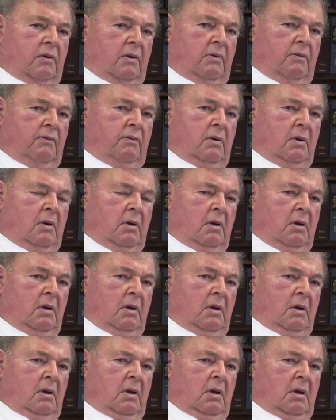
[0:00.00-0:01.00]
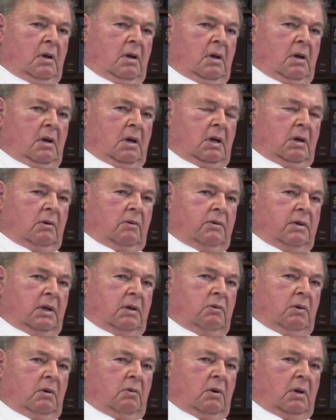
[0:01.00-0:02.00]
of, I don't think
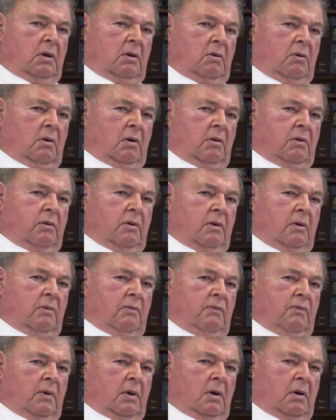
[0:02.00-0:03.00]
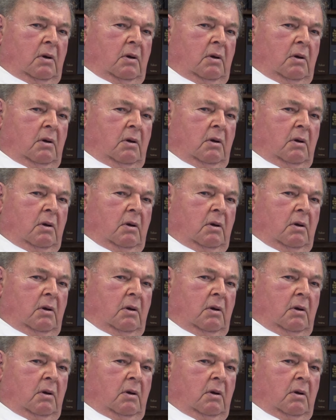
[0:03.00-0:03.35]
we went north of uh,